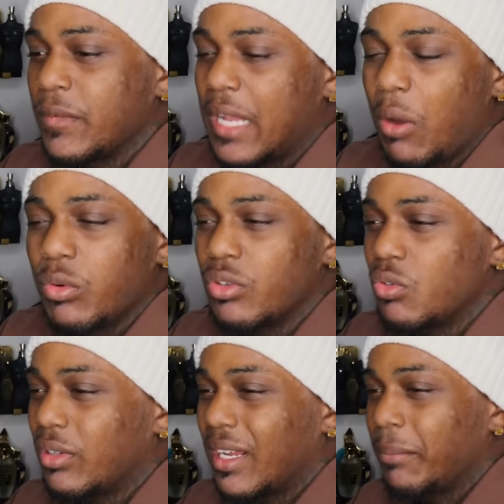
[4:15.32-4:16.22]
I would
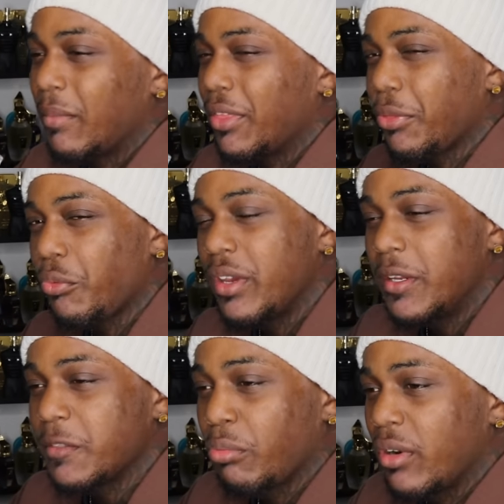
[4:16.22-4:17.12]
do like
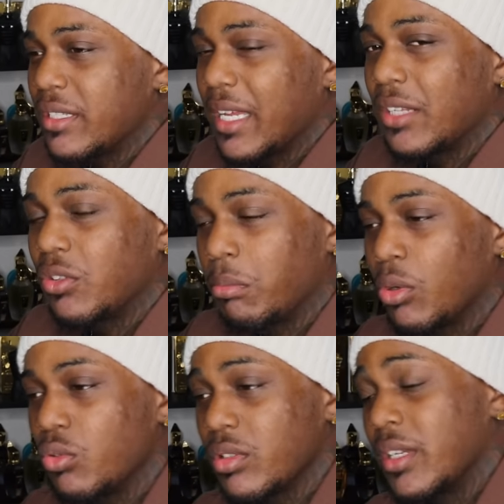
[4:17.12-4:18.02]
3 sprays at the
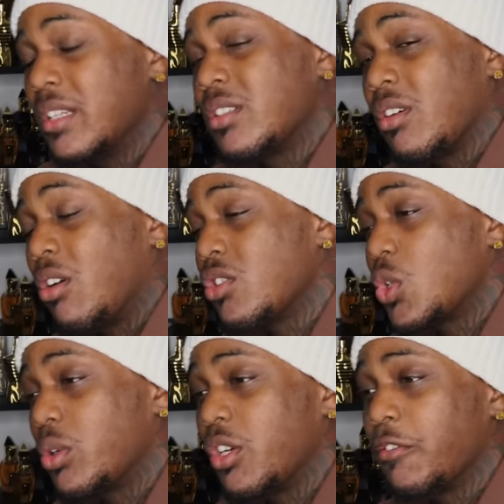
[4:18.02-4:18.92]
most. And this is
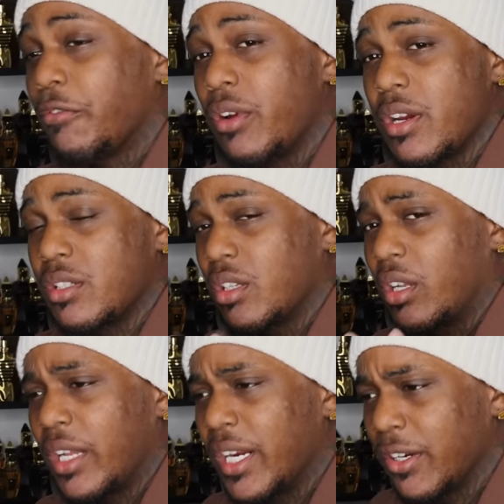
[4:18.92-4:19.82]
also a good fragrance to
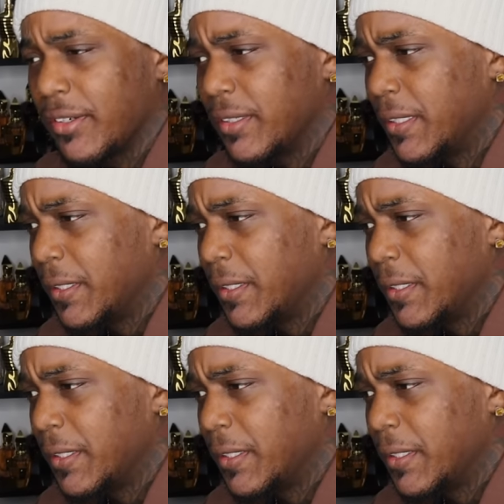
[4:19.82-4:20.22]
layer.